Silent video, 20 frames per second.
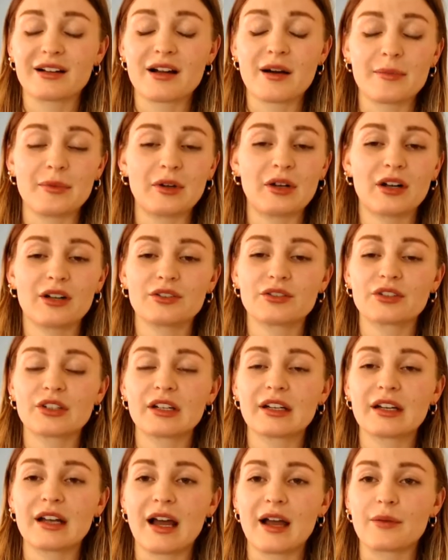a couple
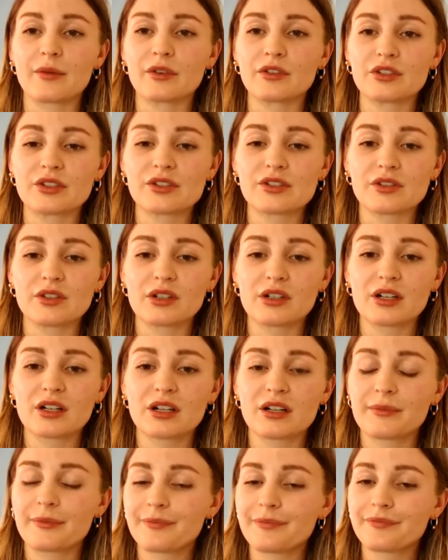hundred, I would just look
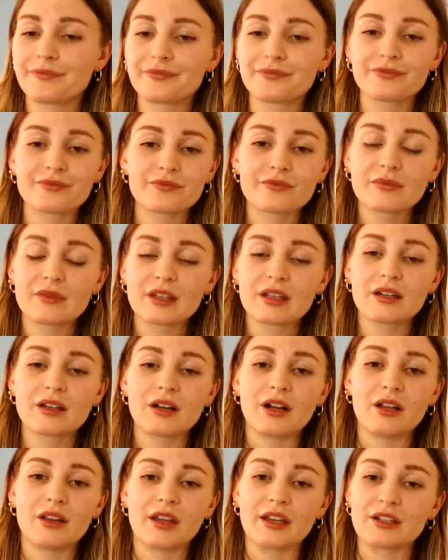
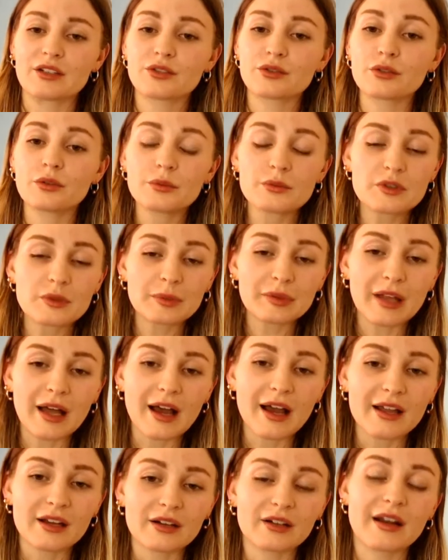on like Shroom
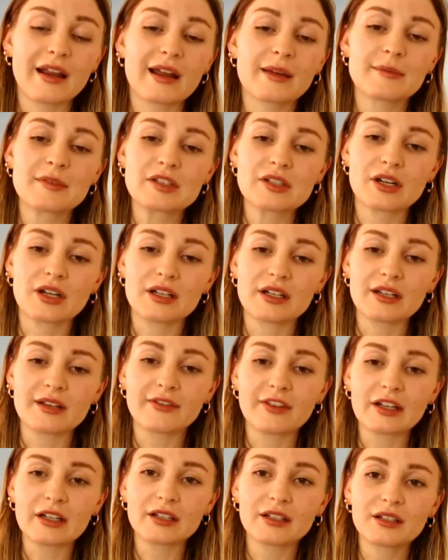Supply or Amazon
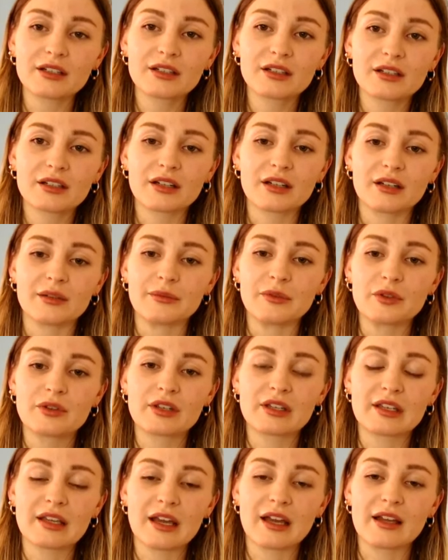even. Um, you
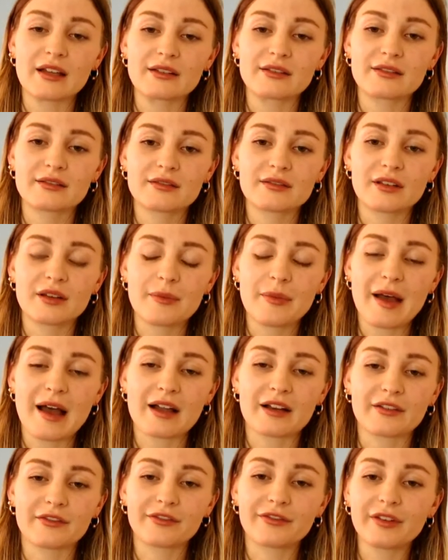can get a
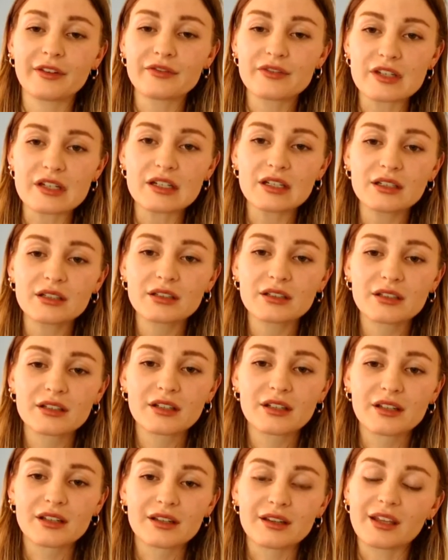pack of 50.
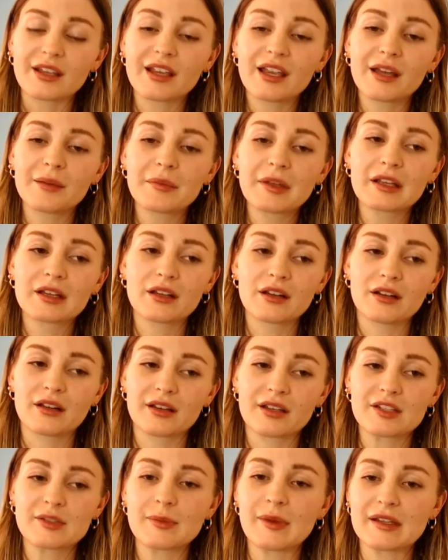They can be a little
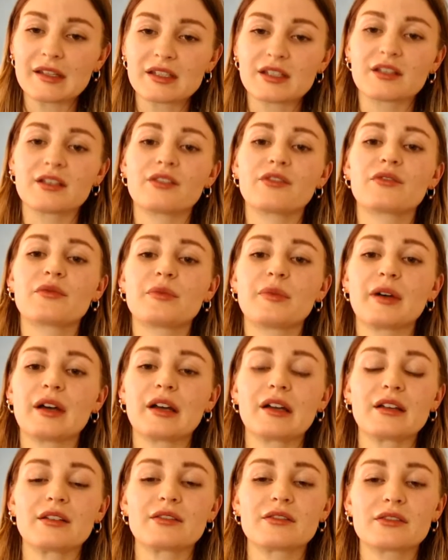expensive,
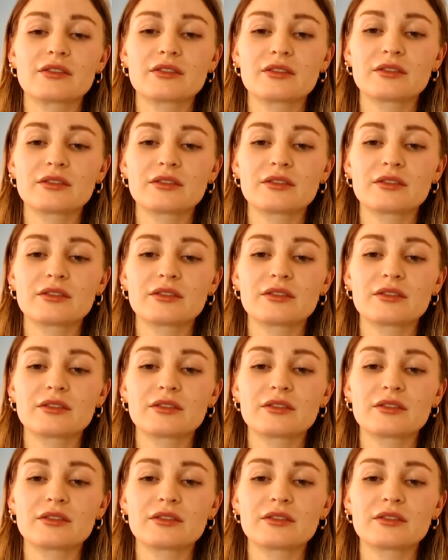but